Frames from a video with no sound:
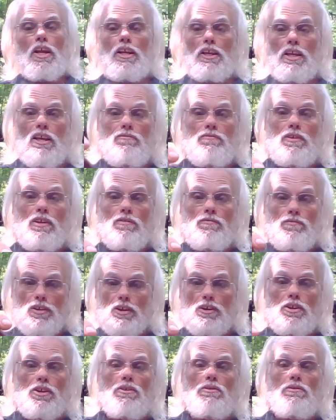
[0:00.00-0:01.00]
And even if
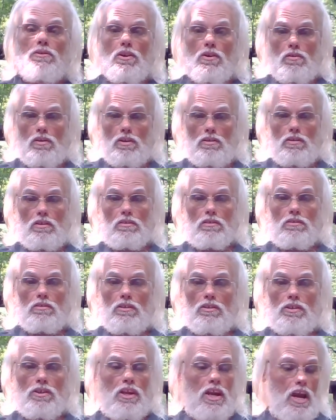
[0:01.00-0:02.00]
you do it,
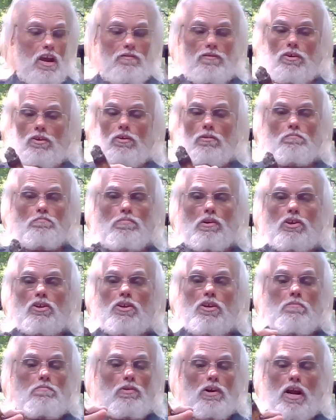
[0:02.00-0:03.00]
have your own
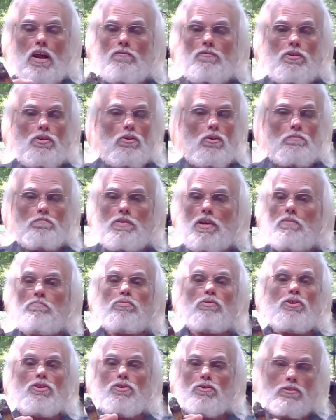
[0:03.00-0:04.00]
bookkeeper, have your own
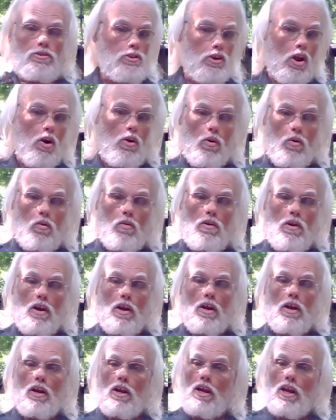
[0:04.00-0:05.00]
people. You go
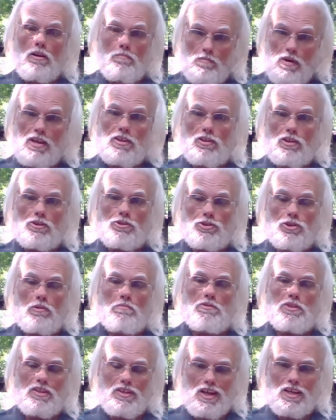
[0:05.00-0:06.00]
and make the
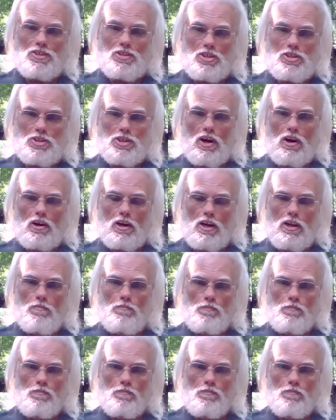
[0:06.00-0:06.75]
trips necessary.